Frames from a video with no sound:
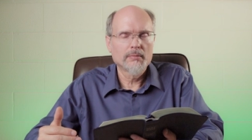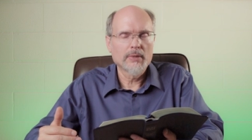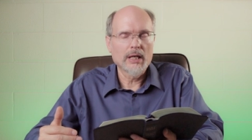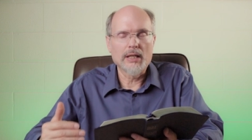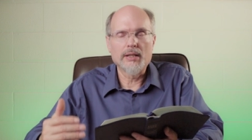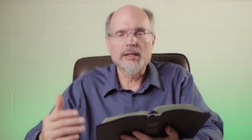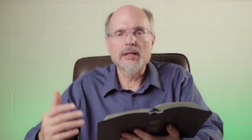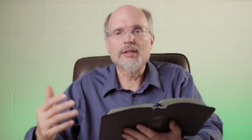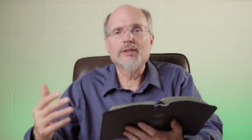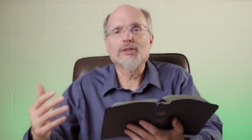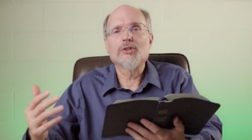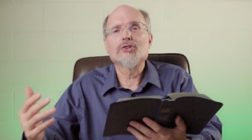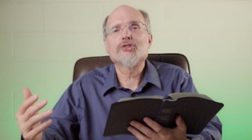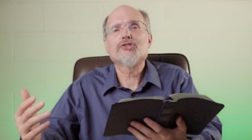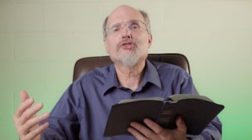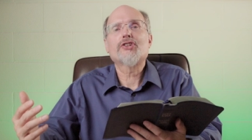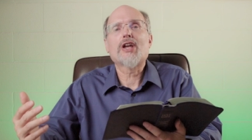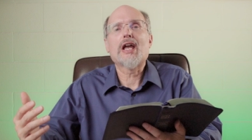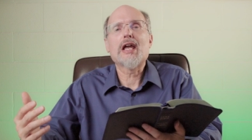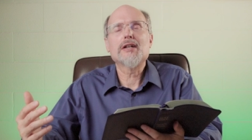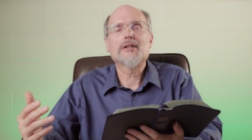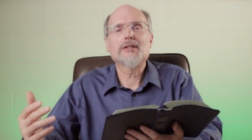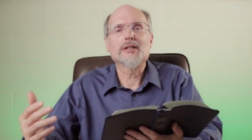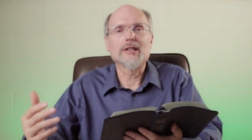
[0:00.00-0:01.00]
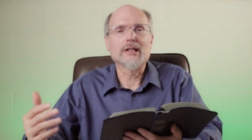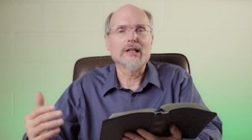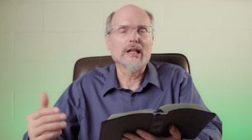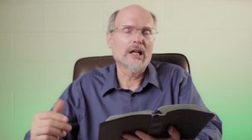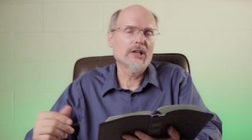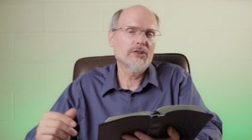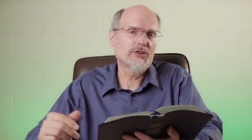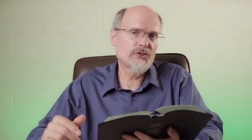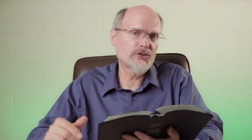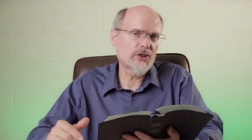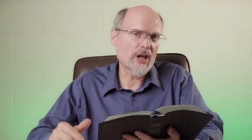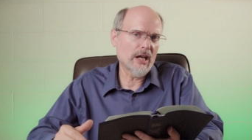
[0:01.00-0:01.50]
And then there's Satan.
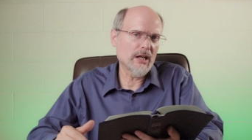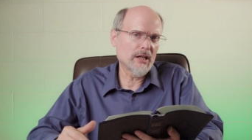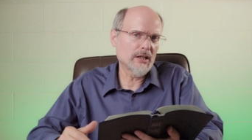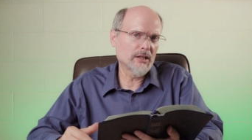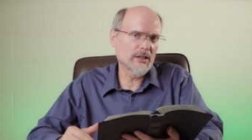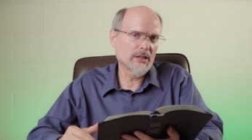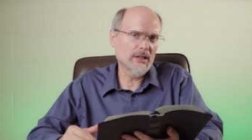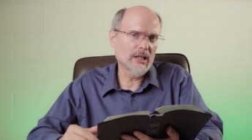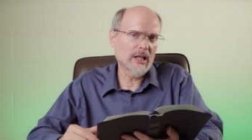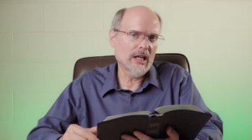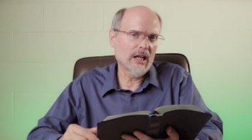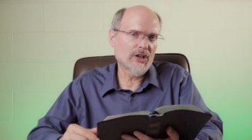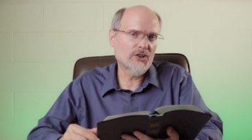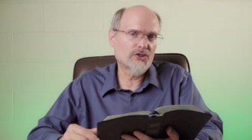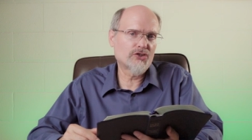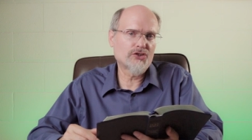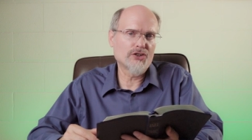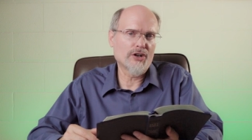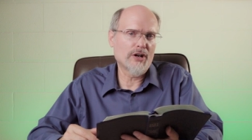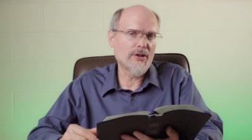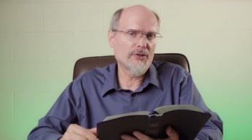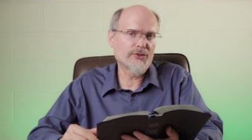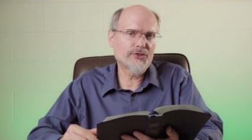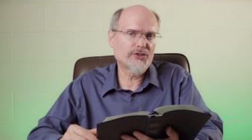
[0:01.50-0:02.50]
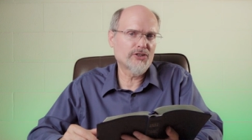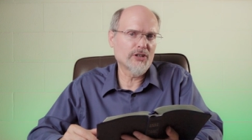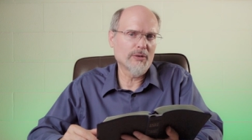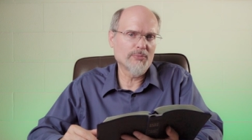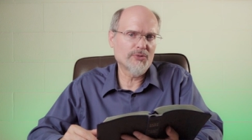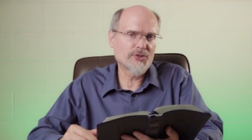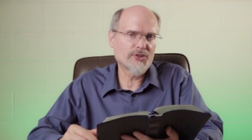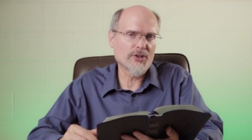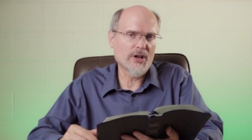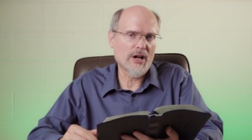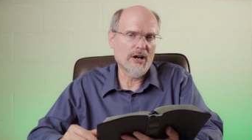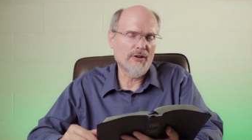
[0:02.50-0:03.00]
Satan exalts
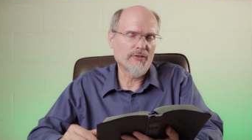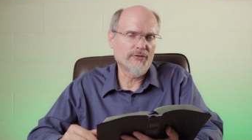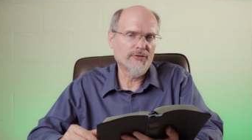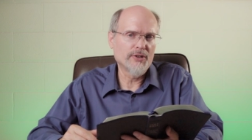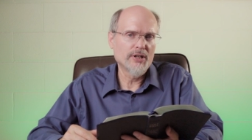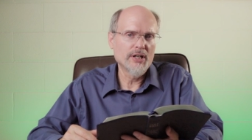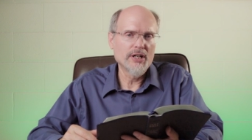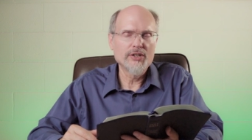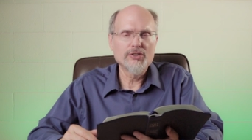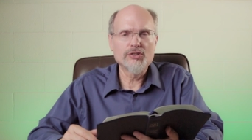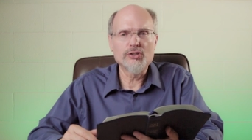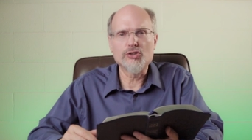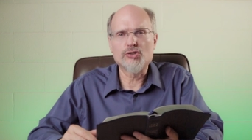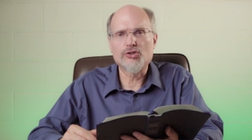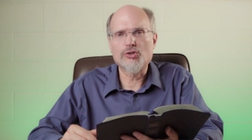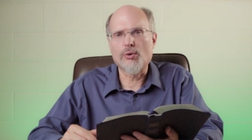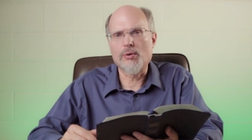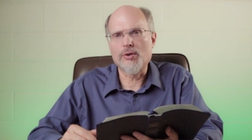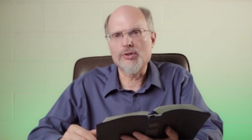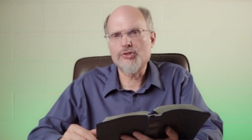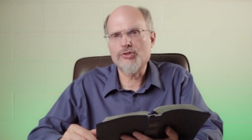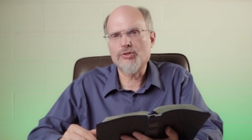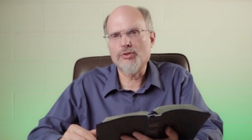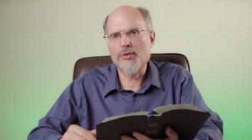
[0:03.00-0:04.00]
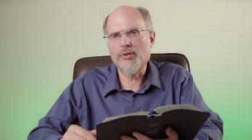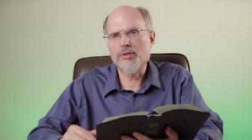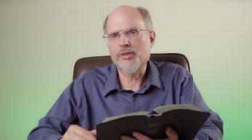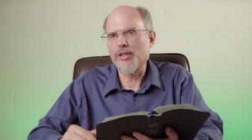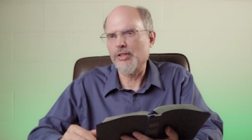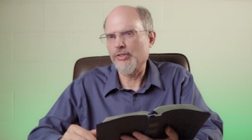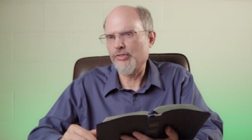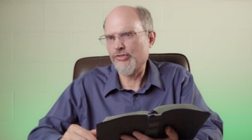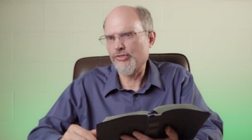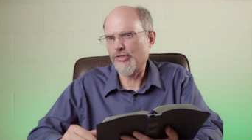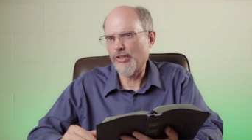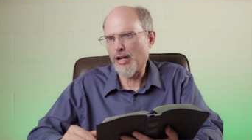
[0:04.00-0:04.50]
himself to torture
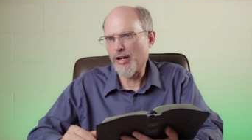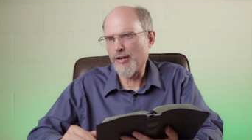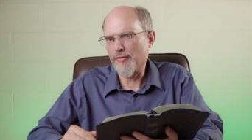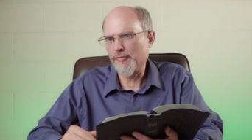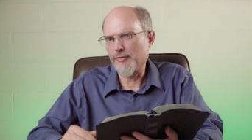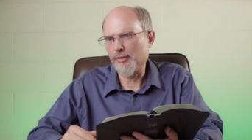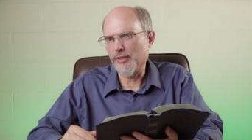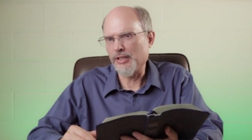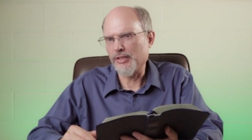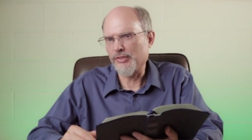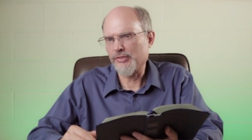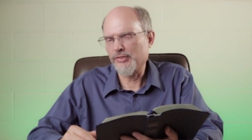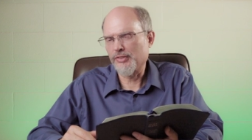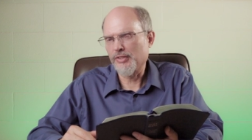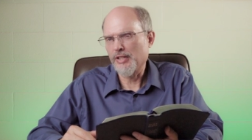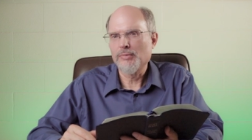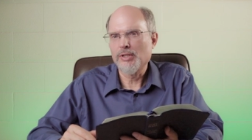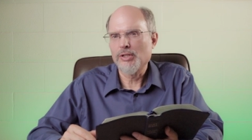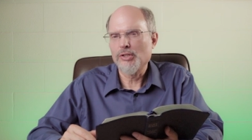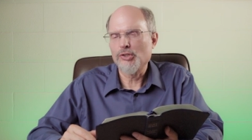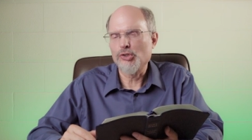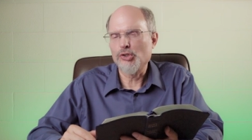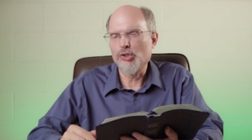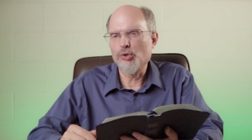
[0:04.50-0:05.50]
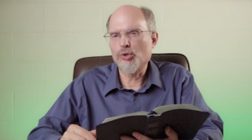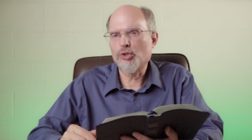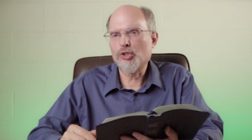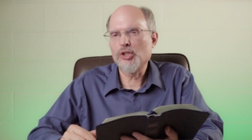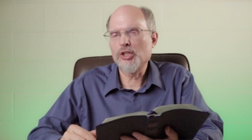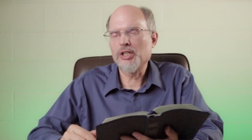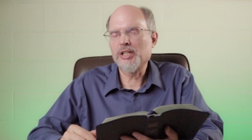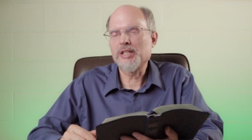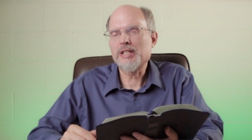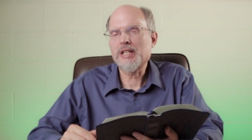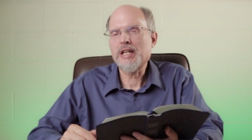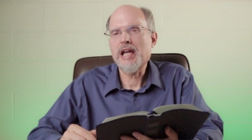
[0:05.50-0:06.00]
the selfless. You
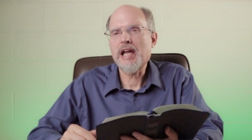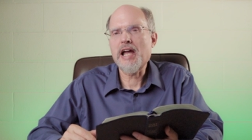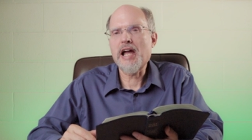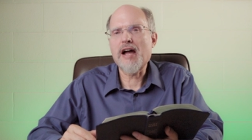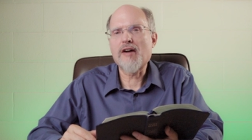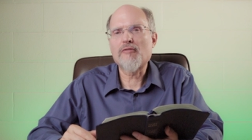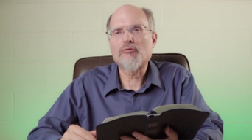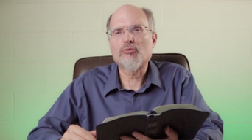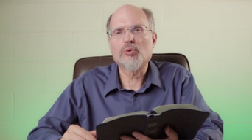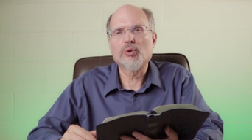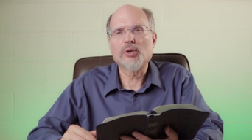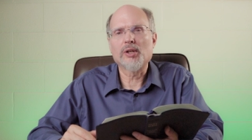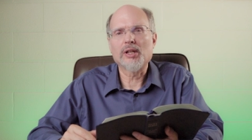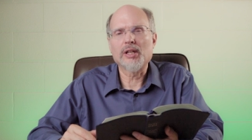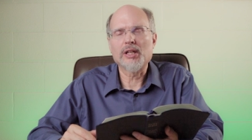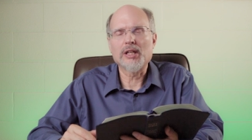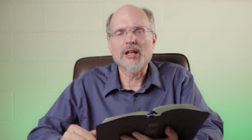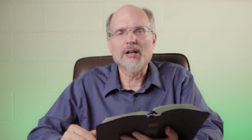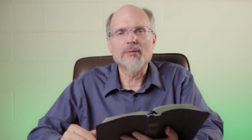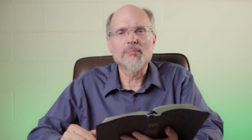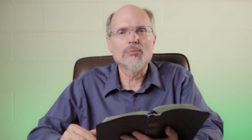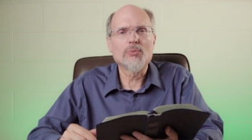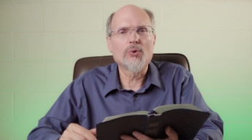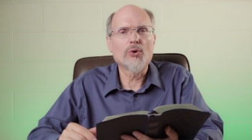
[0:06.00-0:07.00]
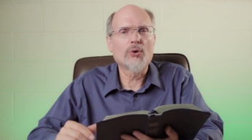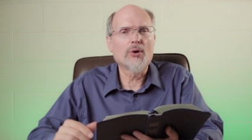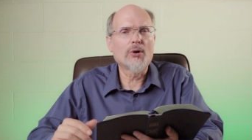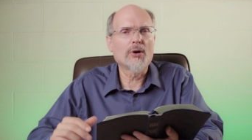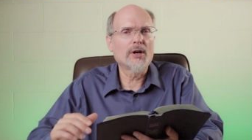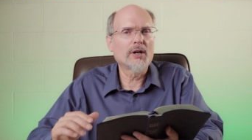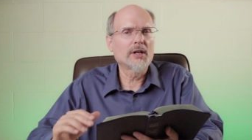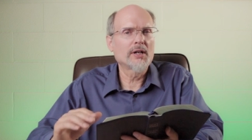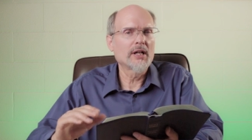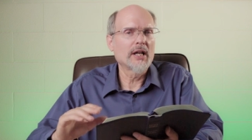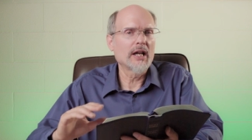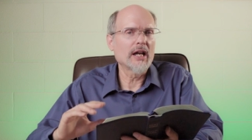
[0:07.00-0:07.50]
couldn't have really a
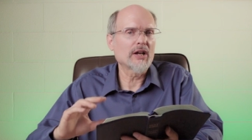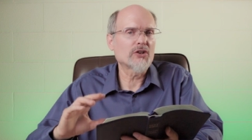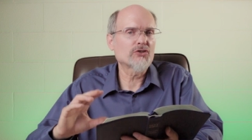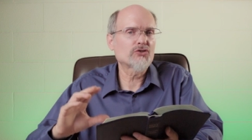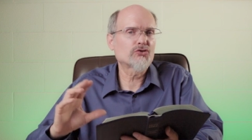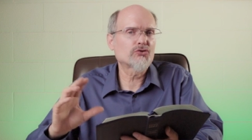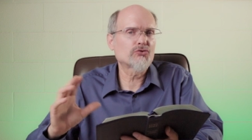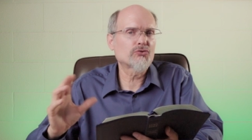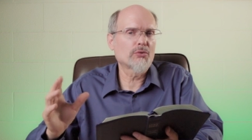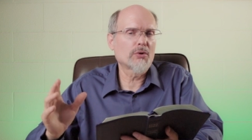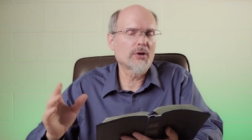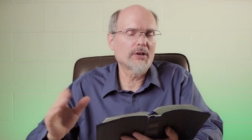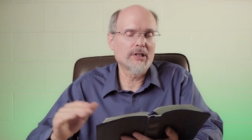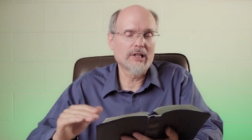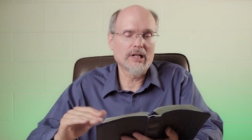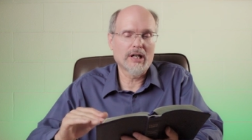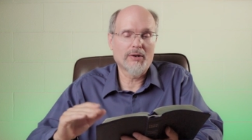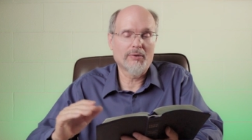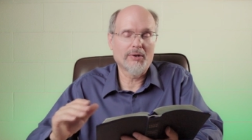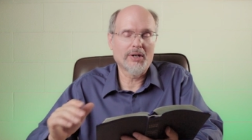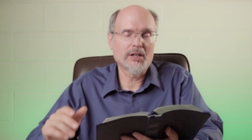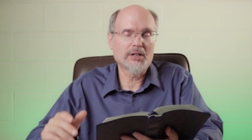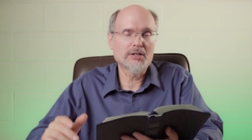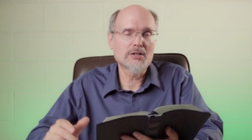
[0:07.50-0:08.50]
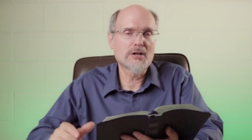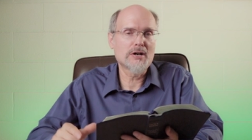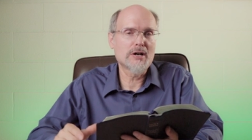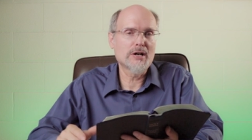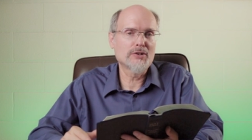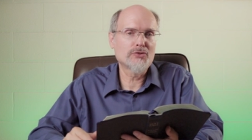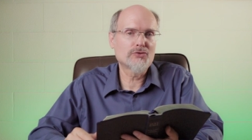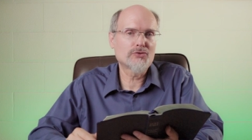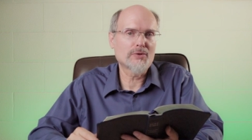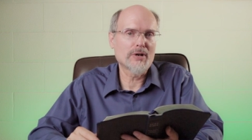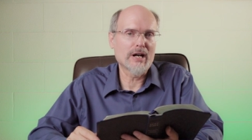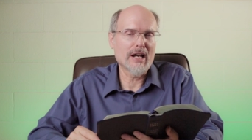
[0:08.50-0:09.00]
more extraordinary
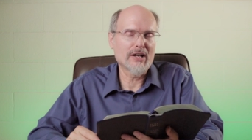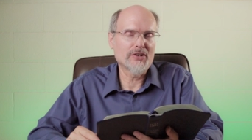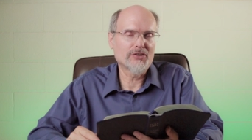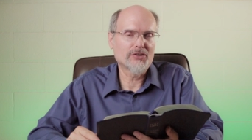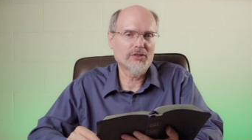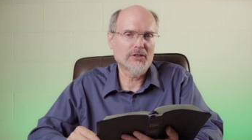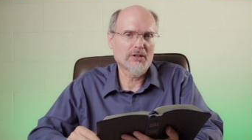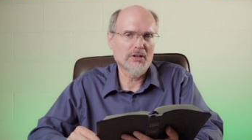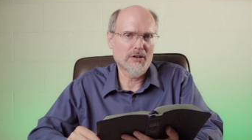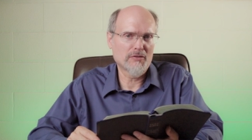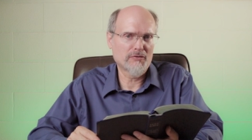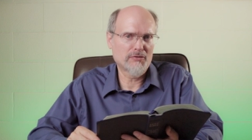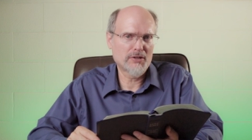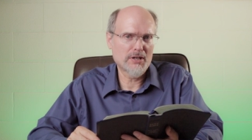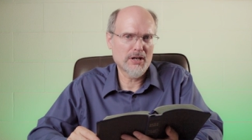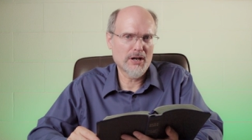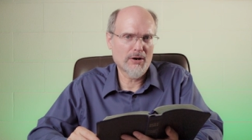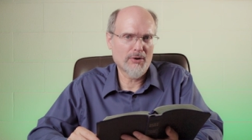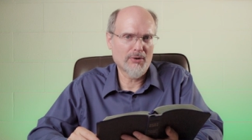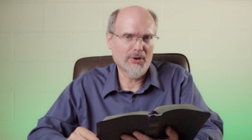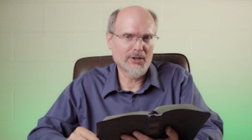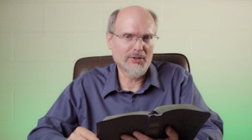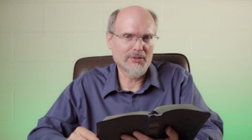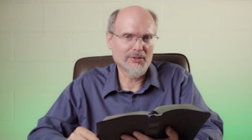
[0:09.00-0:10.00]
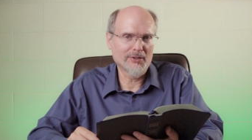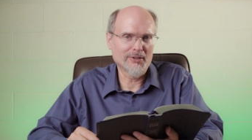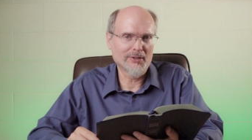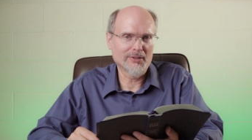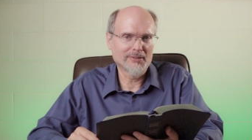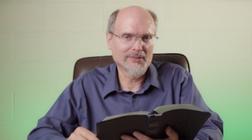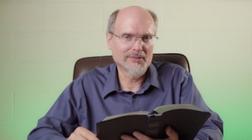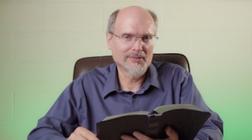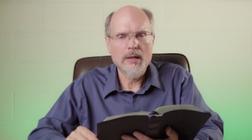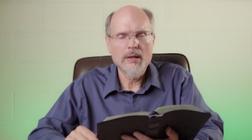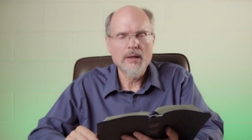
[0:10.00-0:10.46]
contrast of character.